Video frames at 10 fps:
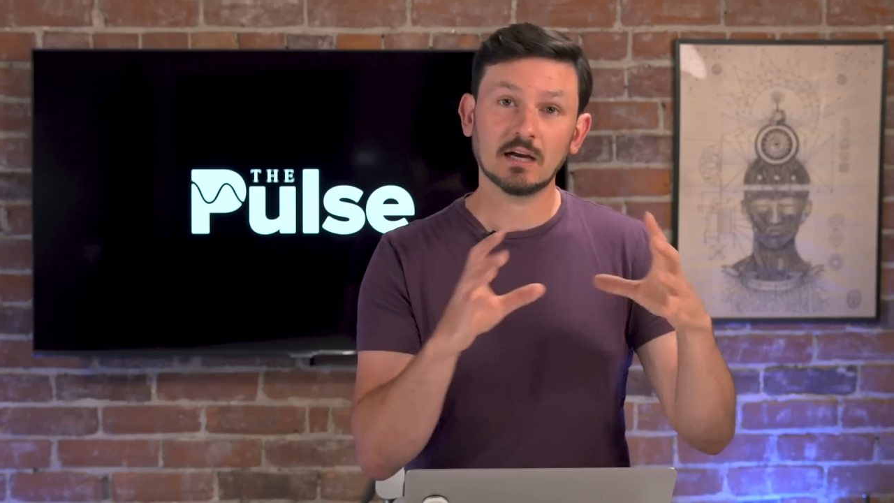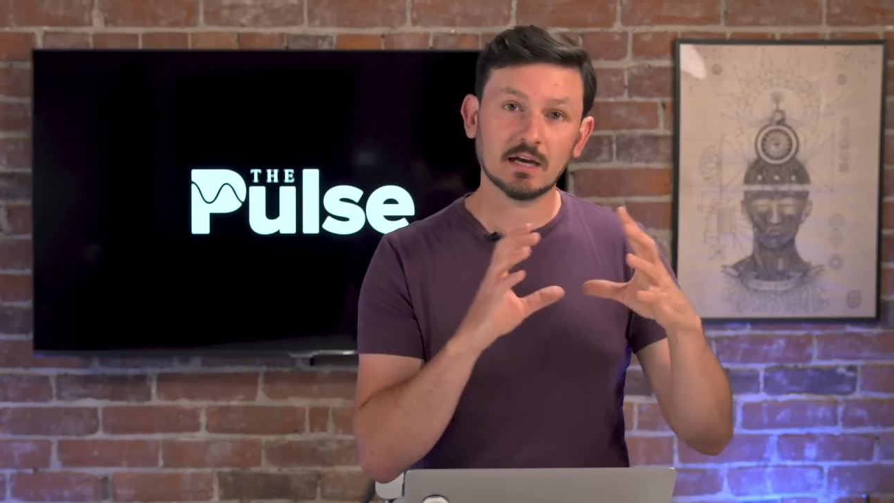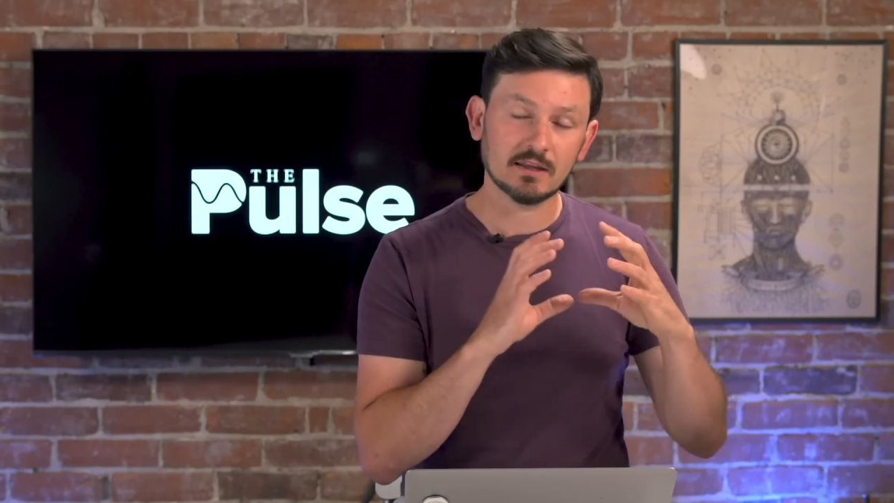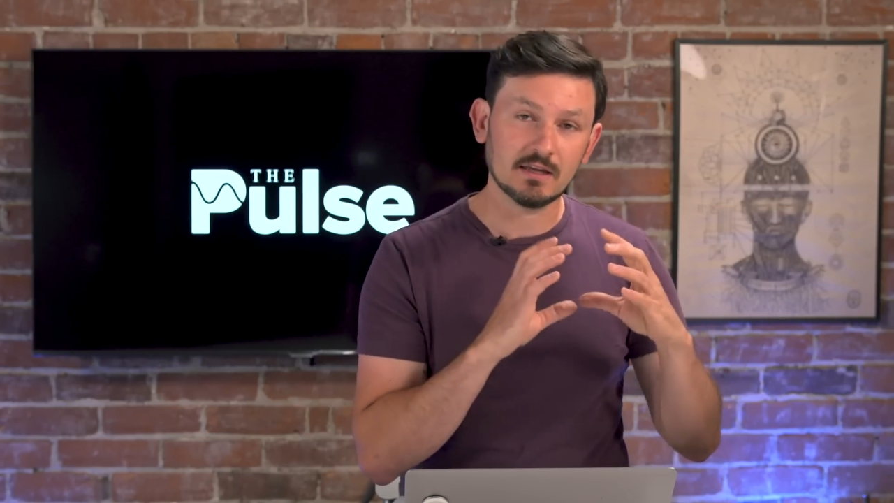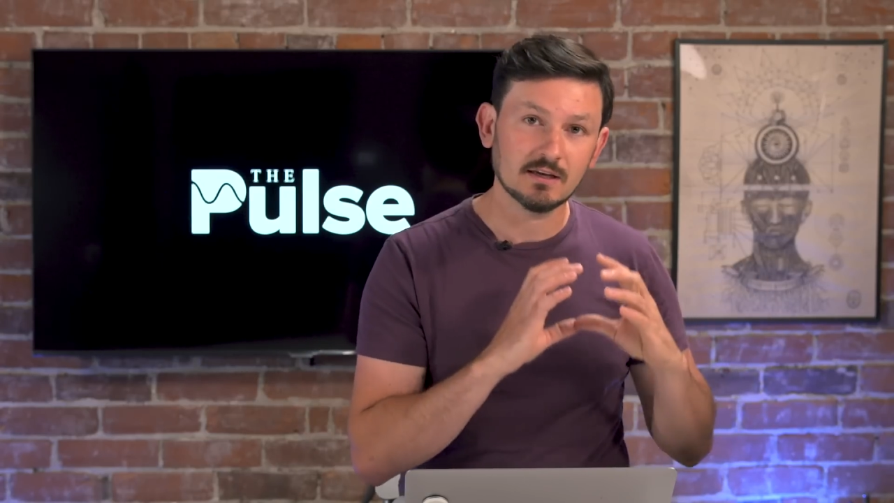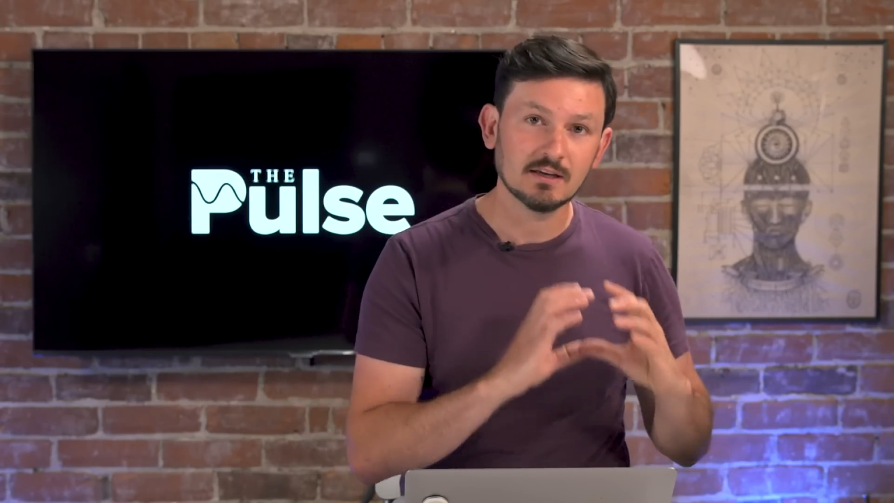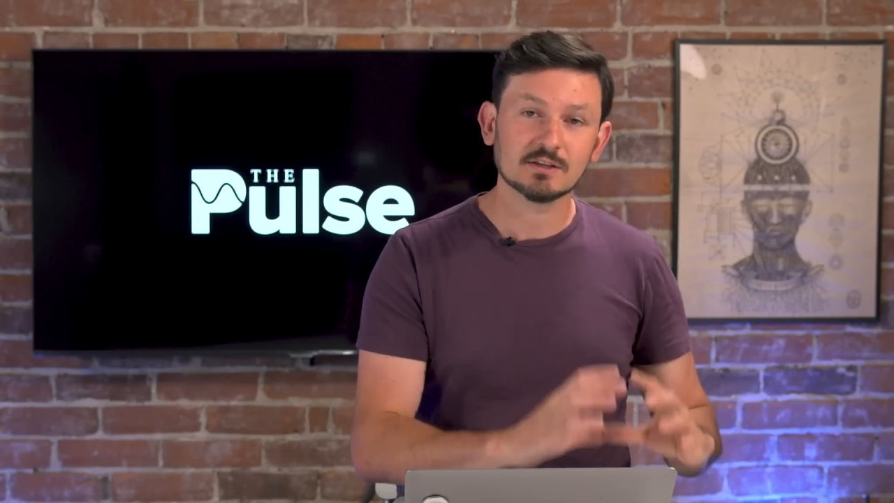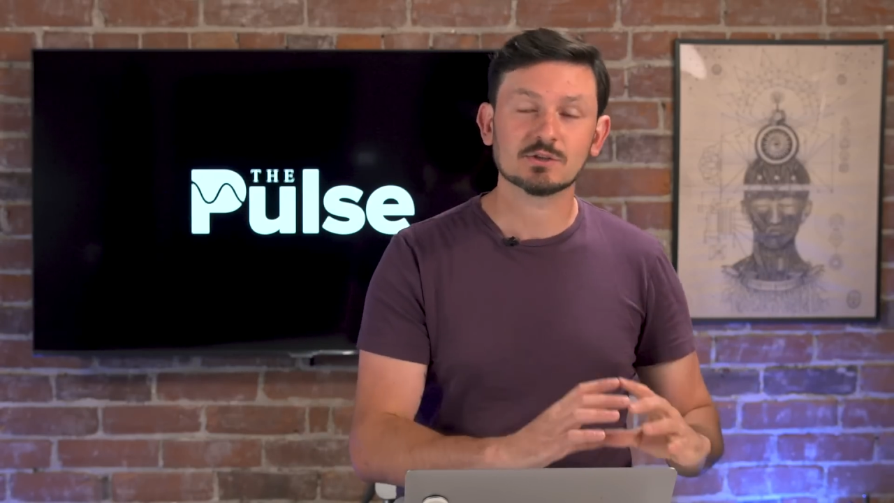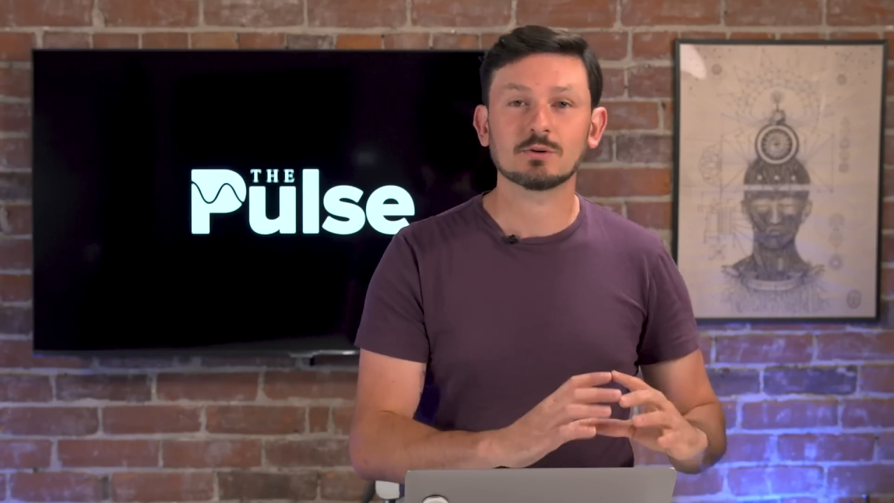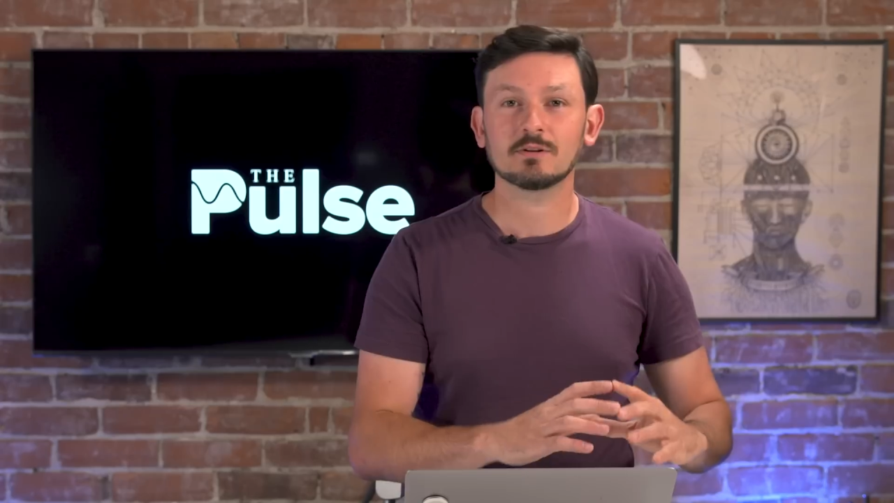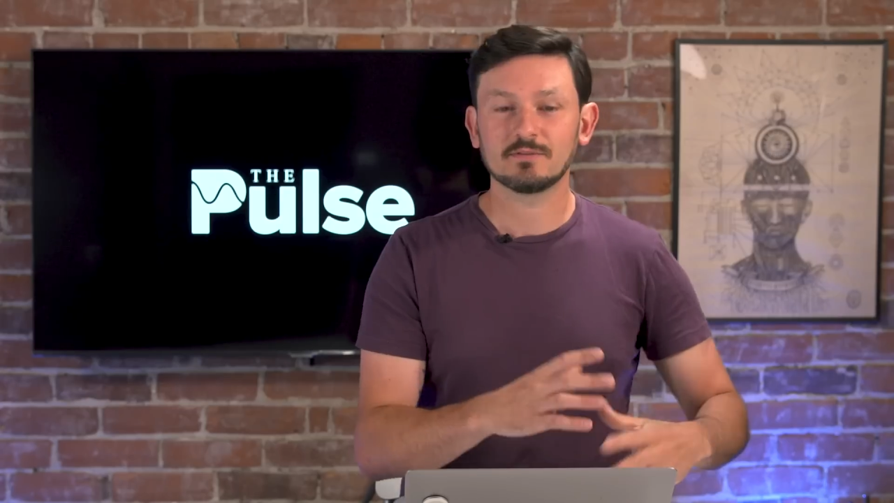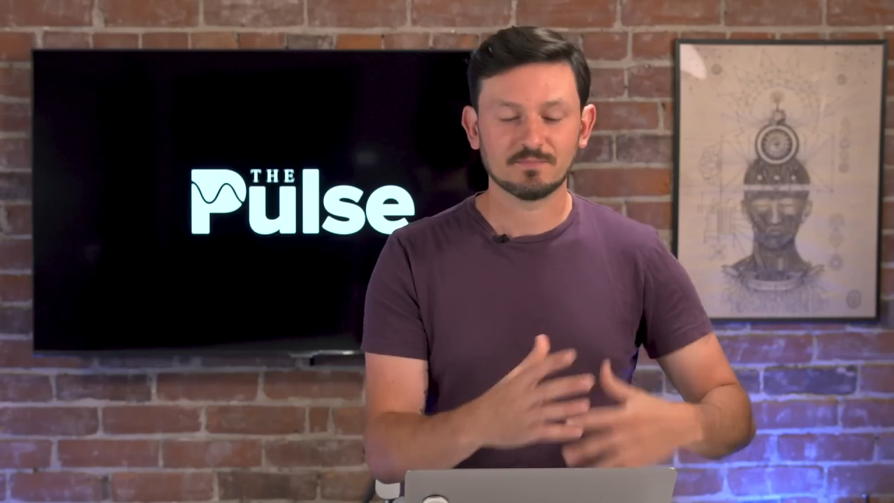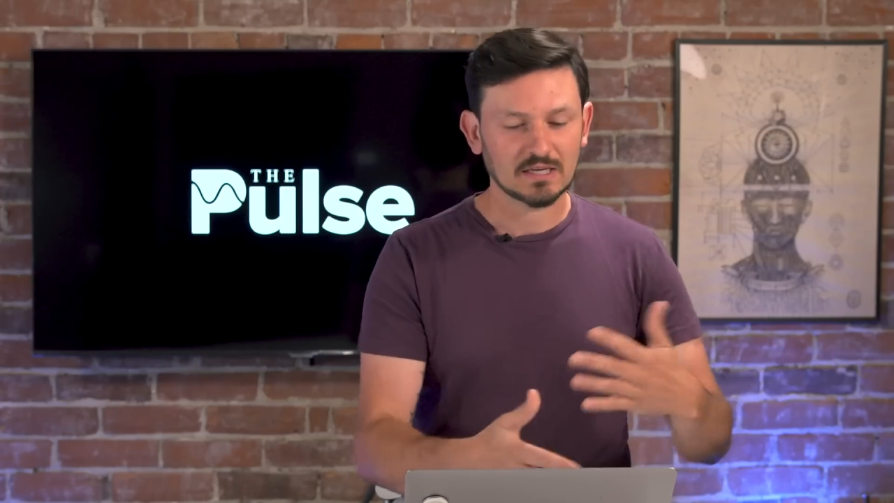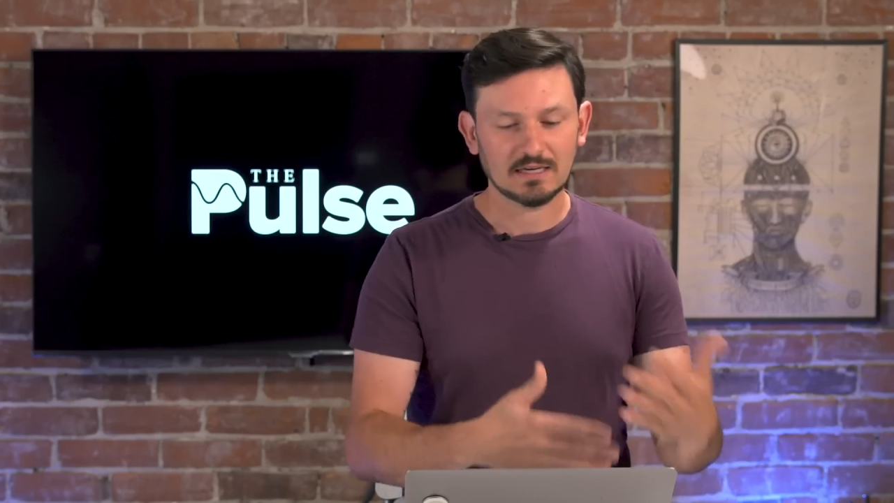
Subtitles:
not the sort of,